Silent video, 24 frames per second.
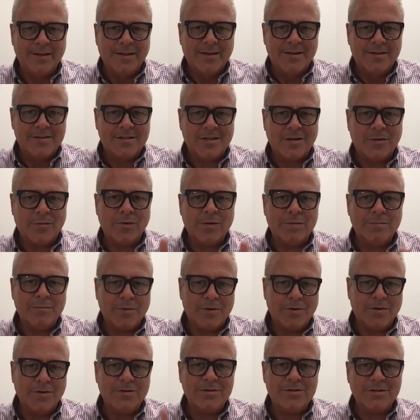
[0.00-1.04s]
So we
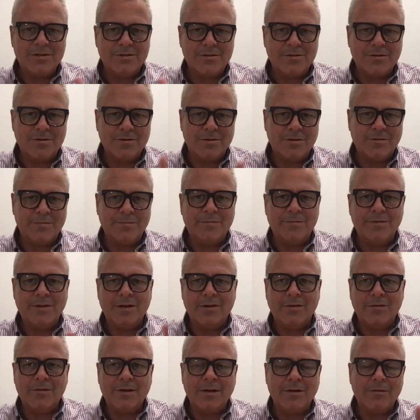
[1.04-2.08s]
merged this sort of, you
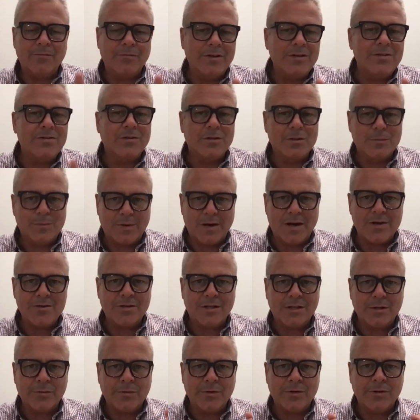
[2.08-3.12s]
know, kind of research project
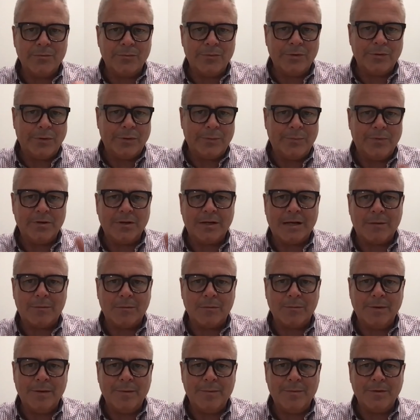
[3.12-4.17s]
that we, we put a couple
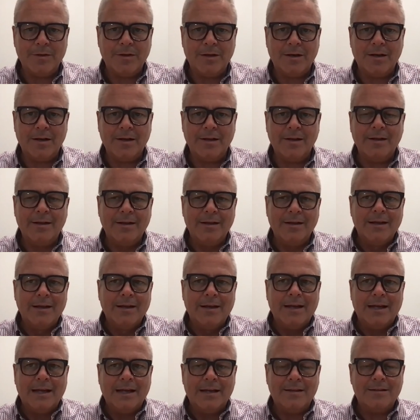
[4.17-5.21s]
people on
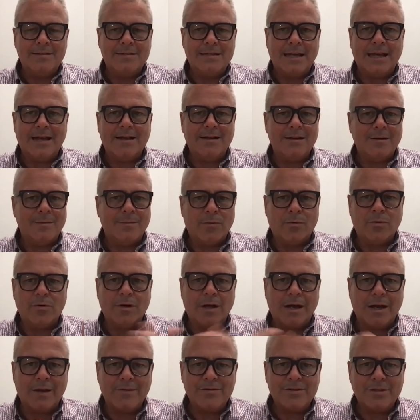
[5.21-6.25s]
and sat at a board
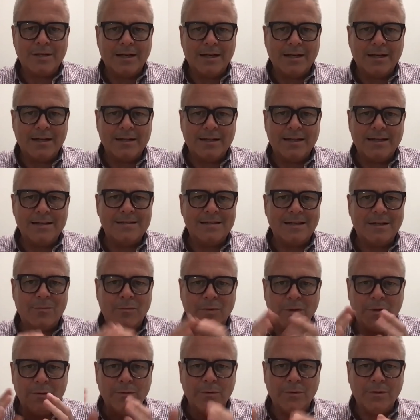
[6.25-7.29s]
offsite and they said,
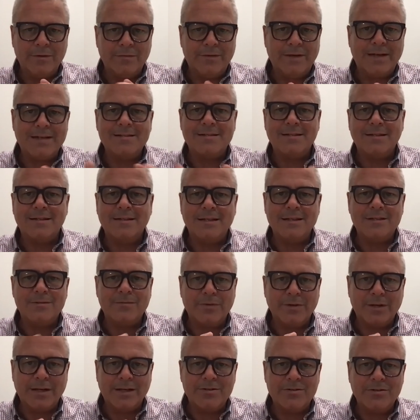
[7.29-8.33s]
we will invest in this for
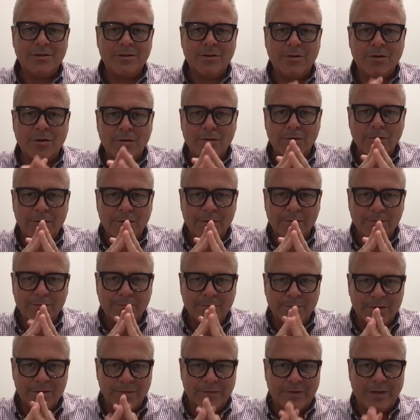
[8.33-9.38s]
next year. Go
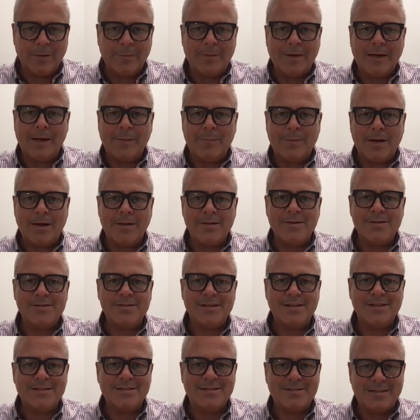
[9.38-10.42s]
develop a
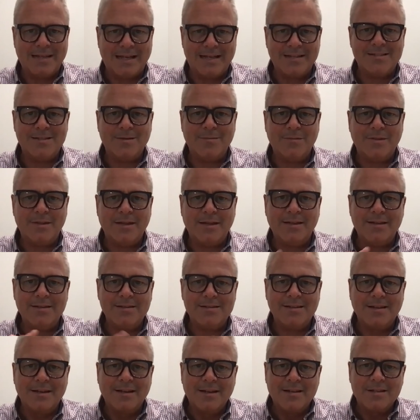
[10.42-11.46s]
hypothesis, test some
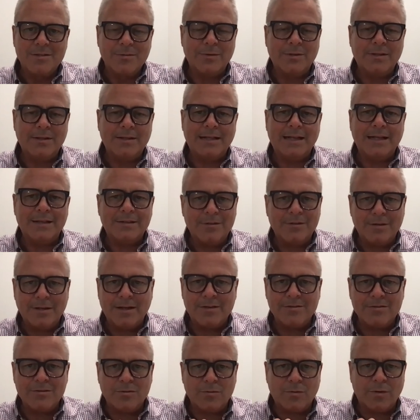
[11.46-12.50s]
things. So we did that in
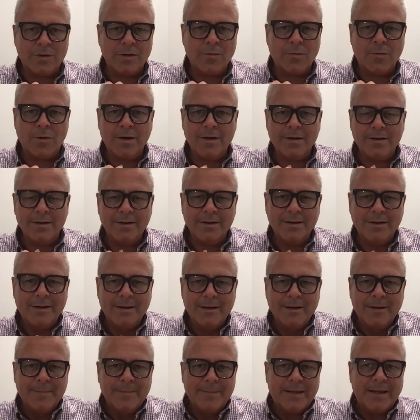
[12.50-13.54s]
2021
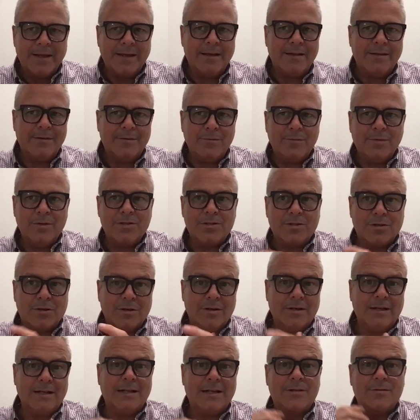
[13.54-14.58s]
and we
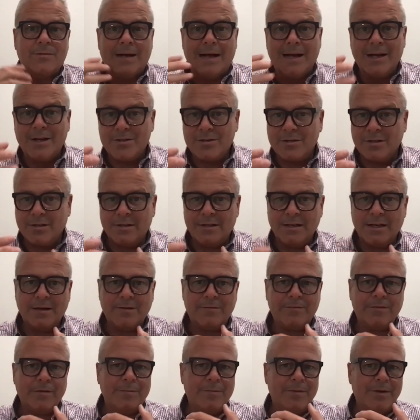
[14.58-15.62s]
started to get traction and
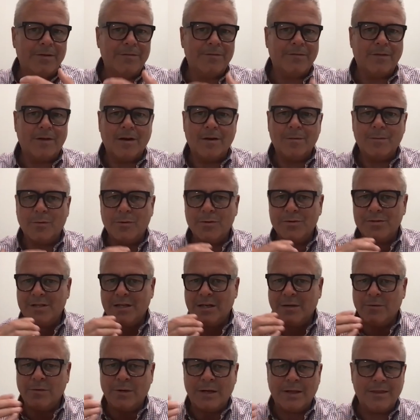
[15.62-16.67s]
every big pharma was
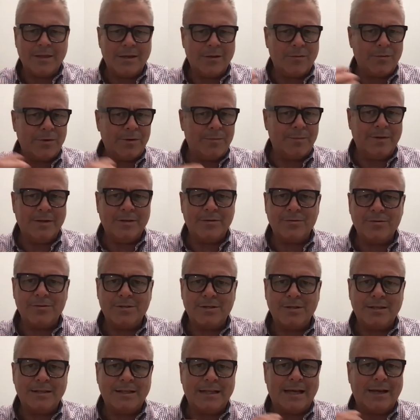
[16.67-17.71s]
saying well i think we'd be
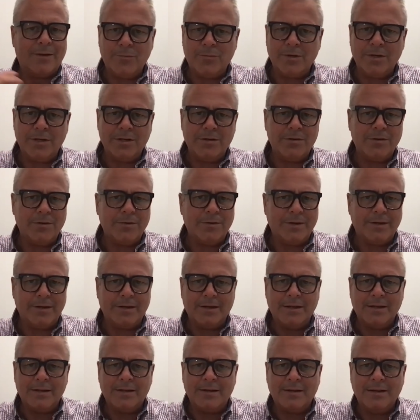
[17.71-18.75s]
interested in that what are you doing
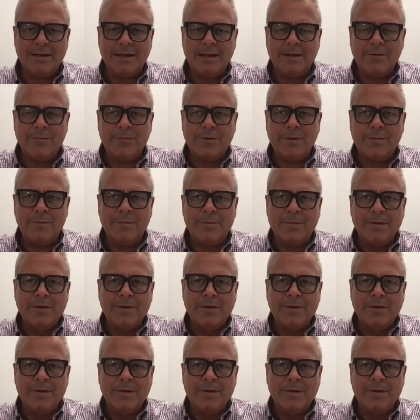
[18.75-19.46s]
and and we